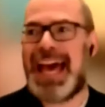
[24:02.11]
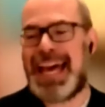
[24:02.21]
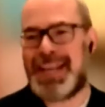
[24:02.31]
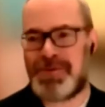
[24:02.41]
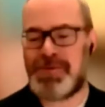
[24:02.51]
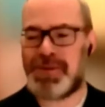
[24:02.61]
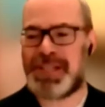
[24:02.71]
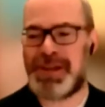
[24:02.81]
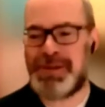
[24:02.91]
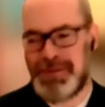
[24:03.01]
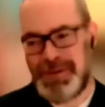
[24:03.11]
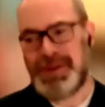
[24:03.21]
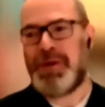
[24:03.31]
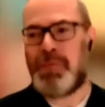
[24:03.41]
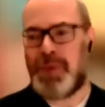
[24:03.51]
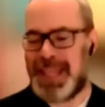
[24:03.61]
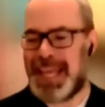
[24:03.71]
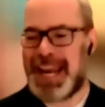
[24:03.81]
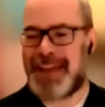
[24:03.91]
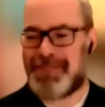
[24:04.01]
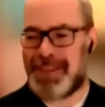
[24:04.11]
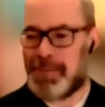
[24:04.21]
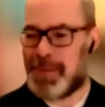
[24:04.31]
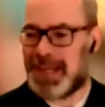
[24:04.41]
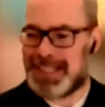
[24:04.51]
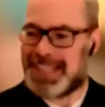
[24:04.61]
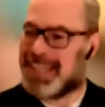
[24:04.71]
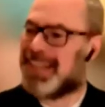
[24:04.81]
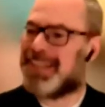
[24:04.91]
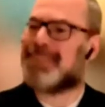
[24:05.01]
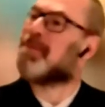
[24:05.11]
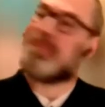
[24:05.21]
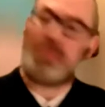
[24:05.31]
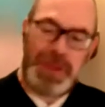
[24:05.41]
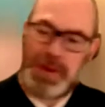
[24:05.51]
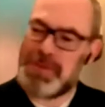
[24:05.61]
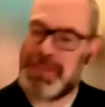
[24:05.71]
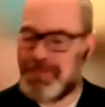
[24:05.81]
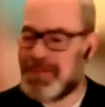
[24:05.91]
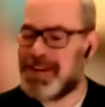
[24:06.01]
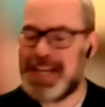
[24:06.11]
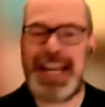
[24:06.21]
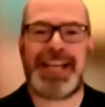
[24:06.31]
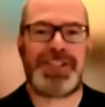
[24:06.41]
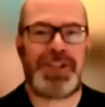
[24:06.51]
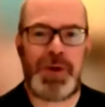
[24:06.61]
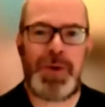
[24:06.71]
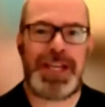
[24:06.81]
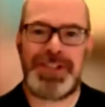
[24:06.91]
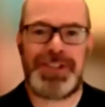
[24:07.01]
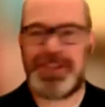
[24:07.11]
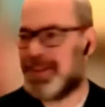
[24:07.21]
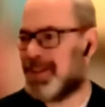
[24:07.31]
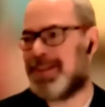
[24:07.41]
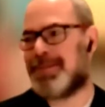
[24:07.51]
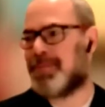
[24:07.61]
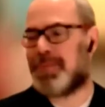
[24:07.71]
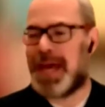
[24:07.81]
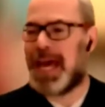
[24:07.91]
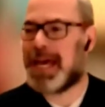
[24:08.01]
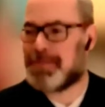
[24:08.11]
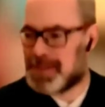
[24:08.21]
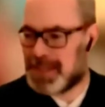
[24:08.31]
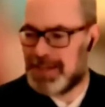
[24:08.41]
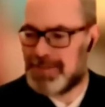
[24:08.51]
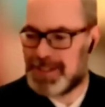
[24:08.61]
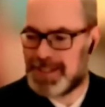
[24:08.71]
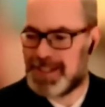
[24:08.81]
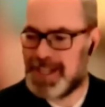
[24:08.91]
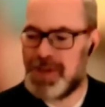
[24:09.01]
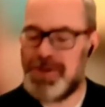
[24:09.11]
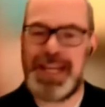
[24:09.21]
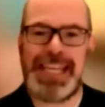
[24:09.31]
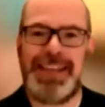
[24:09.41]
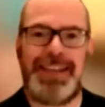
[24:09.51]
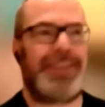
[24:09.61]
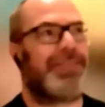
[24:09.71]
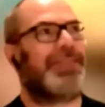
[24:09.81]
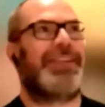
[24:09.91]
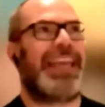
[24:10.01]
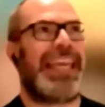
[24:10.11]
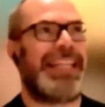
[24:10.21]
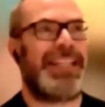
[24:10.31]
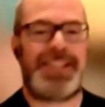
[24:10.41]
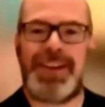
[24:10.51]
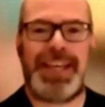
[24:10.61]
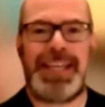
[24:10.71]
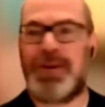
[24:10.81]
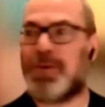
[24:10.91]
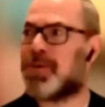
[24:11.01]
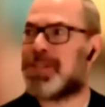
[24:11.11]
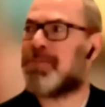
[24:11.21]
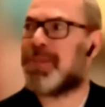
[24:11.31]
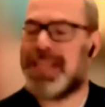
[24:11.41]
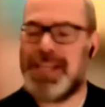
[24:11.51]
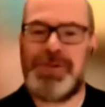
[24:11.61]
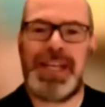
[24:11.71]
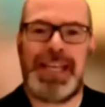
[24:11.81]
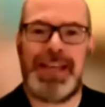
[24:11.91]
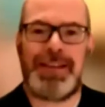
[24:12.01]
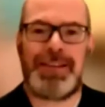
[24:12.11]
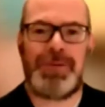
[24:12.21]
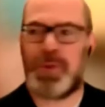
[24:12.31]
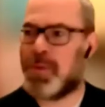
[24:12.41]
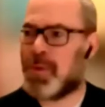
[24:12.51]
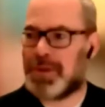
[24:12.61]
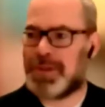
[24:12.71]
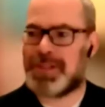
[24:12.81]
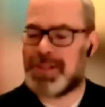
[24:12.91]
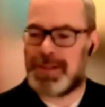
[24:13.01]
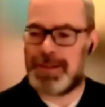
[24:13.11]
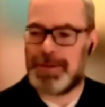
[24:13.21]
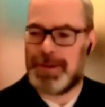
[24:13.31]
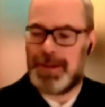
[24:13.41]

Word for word: And also we then have the ability that, you know, the very next question that perhaps gives us a unique insight or something unique that we want to,